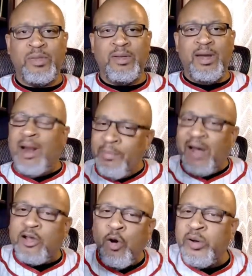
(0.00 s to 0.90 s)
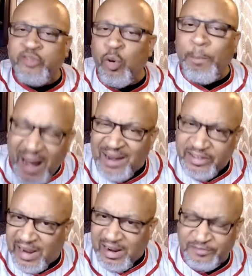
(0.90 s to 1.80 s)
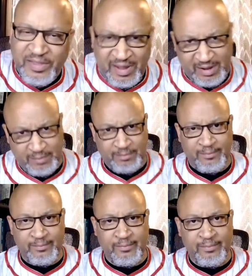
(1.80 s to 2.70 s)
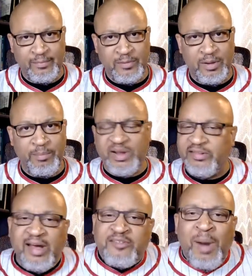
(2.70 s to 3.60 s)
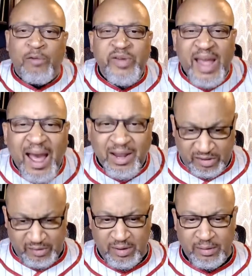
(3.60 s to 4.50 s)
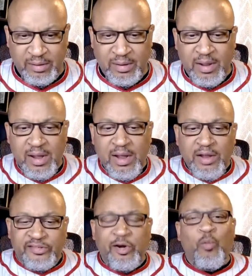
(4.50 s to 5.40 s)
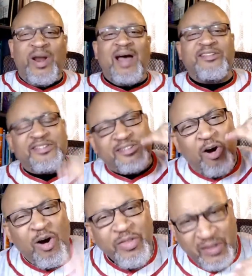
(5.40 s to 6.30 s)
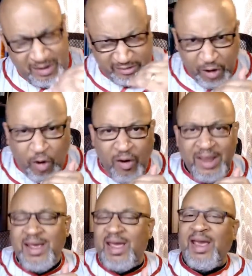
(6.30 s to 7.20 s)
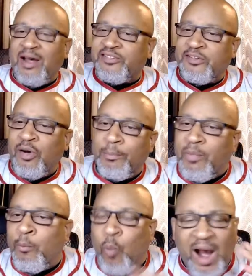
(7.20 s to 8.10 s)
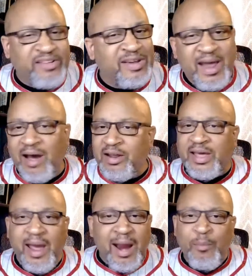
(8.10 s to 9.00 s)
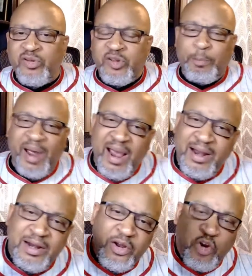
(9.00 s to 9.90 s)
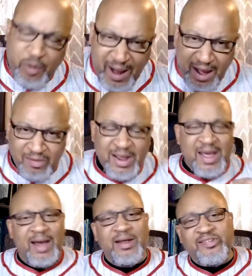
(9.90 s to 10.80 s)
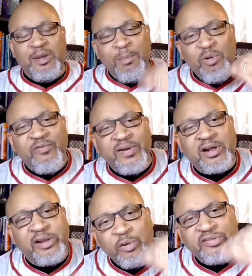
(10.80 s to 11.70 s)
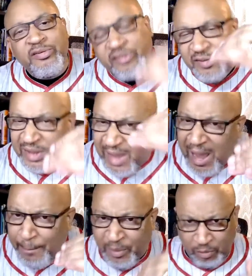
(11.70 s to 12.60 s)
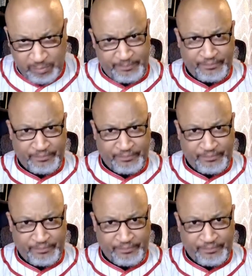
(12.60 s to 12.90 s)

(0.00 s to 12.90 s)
And I'm not going to apologize for that because that's my reality. So when I saw it, I'm watching how the cameras are panning the crowd and as they're moving closer to the Capitol.